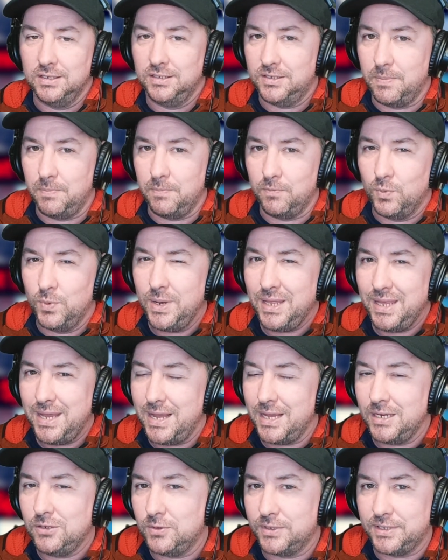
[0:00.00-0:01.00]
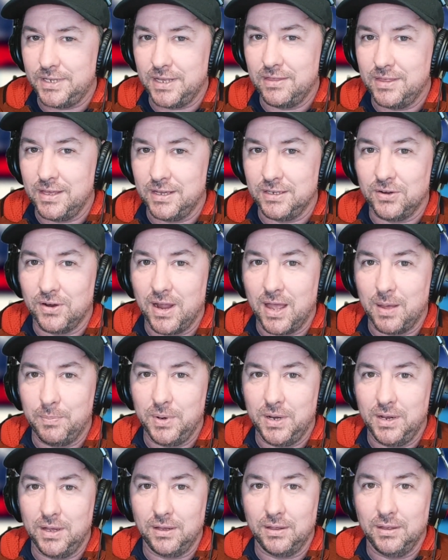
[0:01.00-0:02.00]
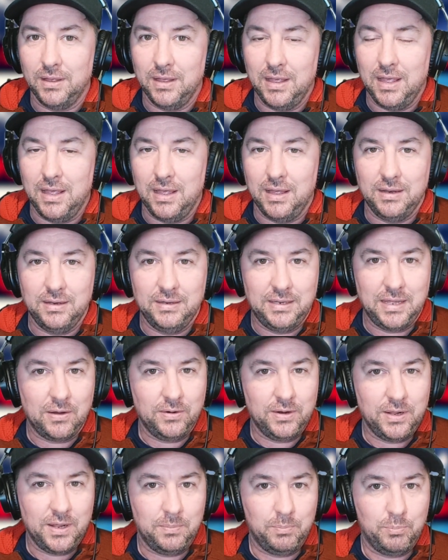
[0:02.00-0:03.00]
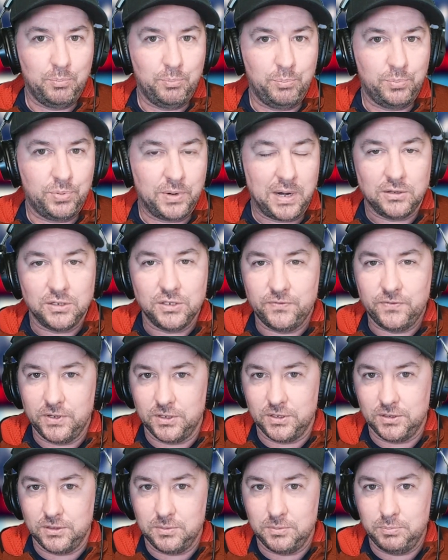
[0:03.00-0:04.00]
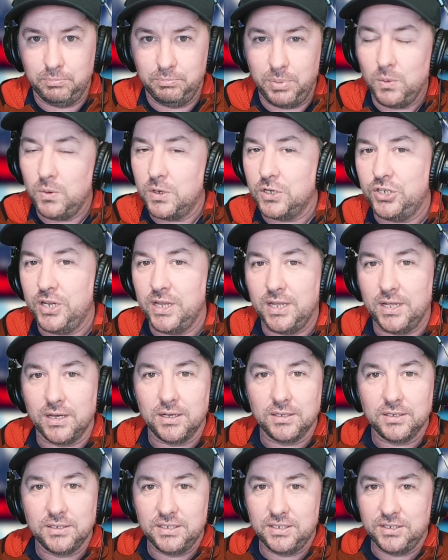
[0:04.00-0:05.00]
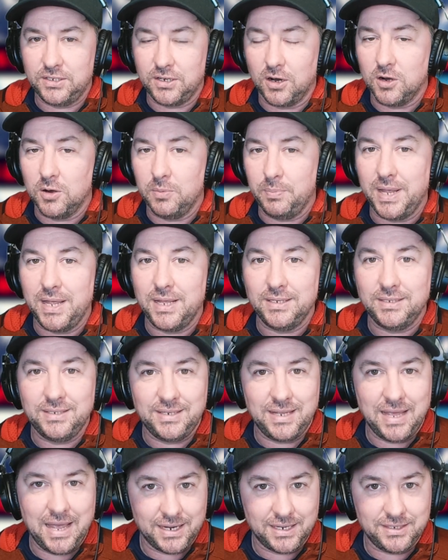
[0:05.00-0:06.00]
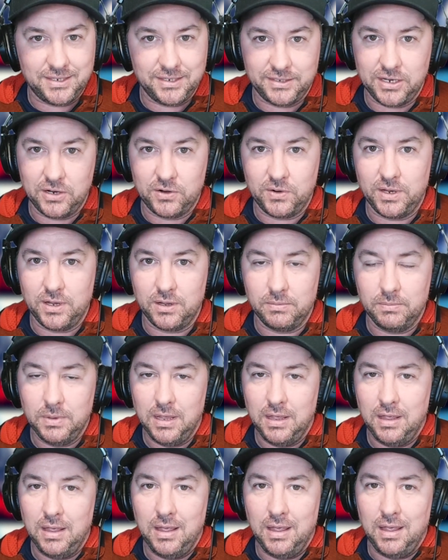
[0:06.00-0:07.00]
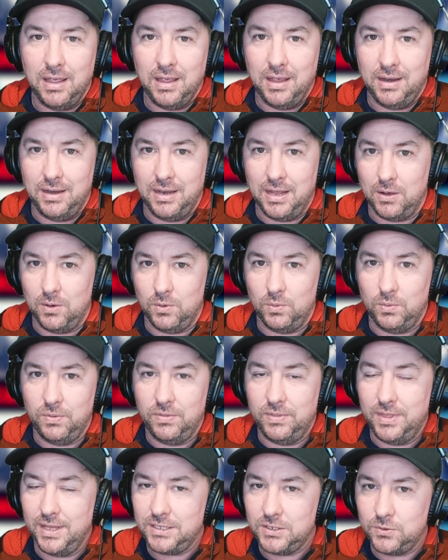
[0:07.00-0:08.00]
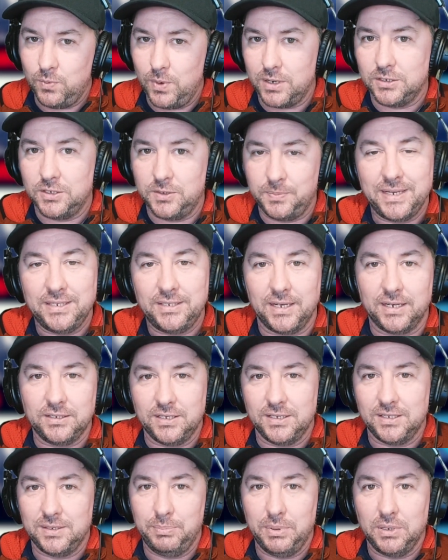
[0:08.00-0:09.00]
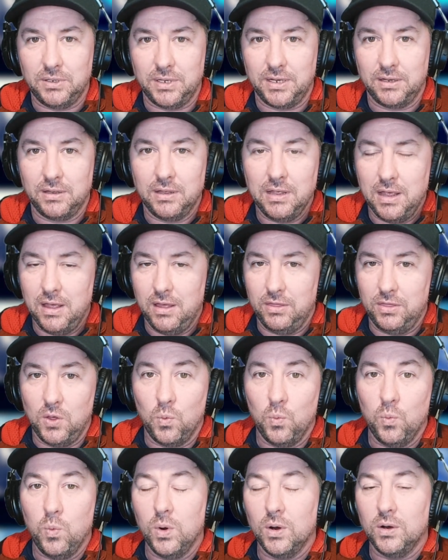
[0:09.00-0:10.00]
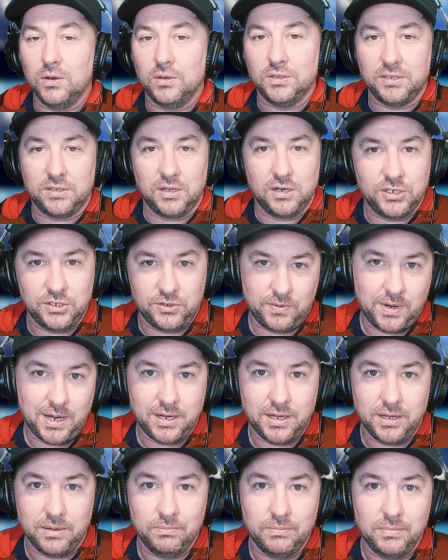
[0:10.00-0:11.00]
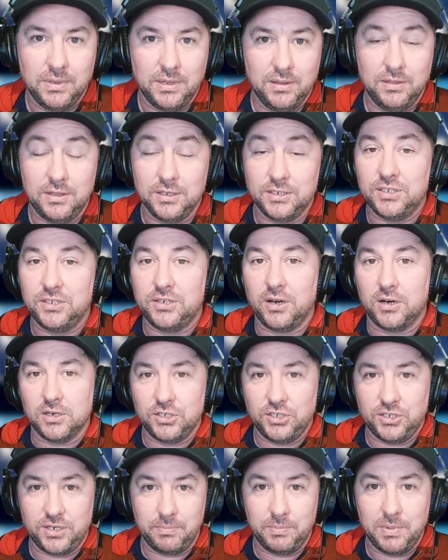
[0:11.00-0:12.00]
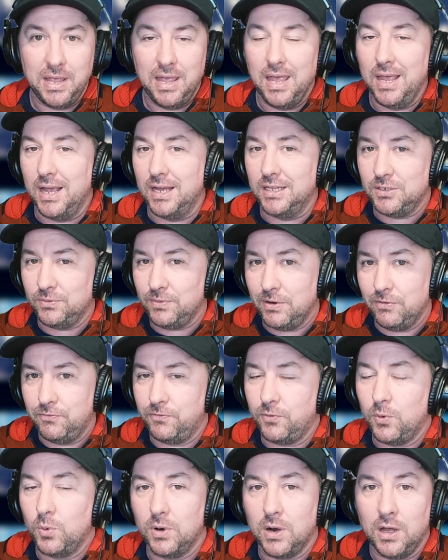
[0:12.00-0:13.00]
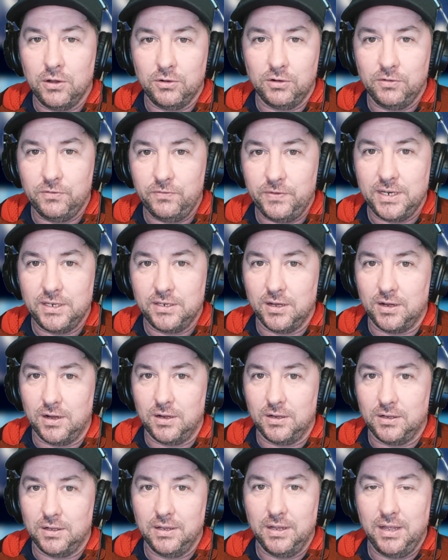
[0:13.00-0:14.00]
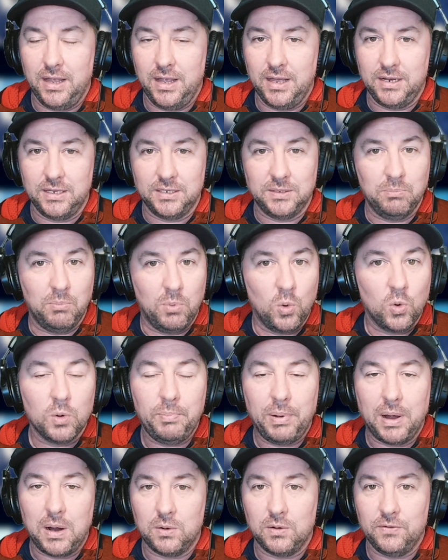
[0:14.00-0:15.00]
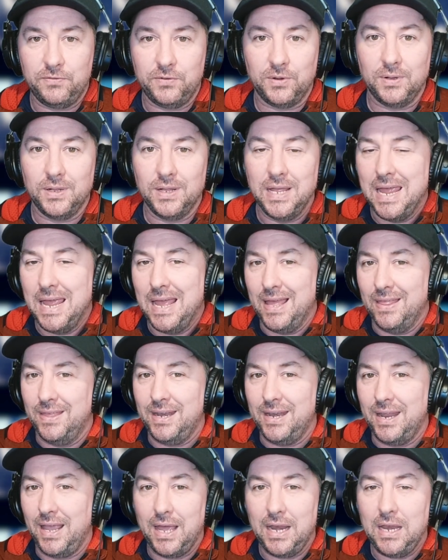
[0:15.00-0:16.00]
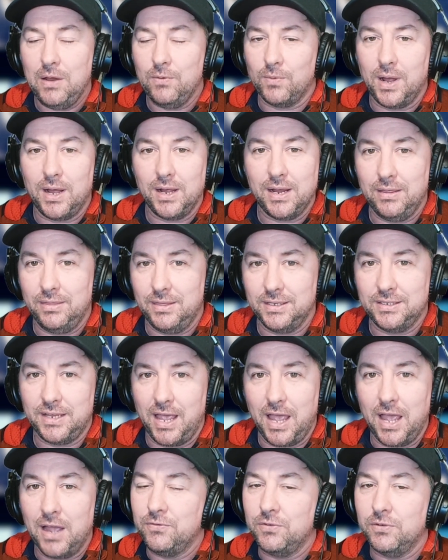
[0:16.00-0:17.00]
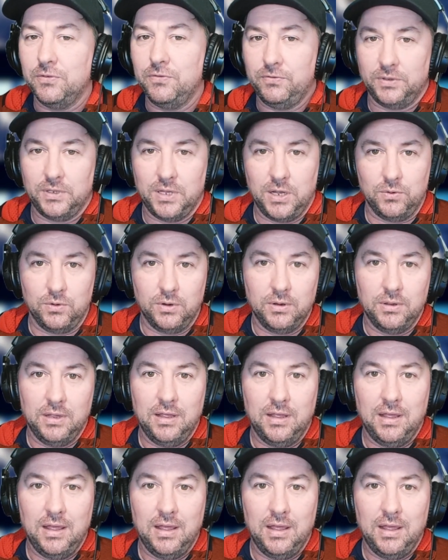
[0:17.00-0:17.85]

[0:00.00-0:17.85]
some really interesting things are happening down at Brownsville, Boca Chica, Starbase, Texas area. Now, that's where SpaceX is building the world's largest rocket, the Starship. It's around 400 feet tall and is more powerful than any rocket that's ever flown.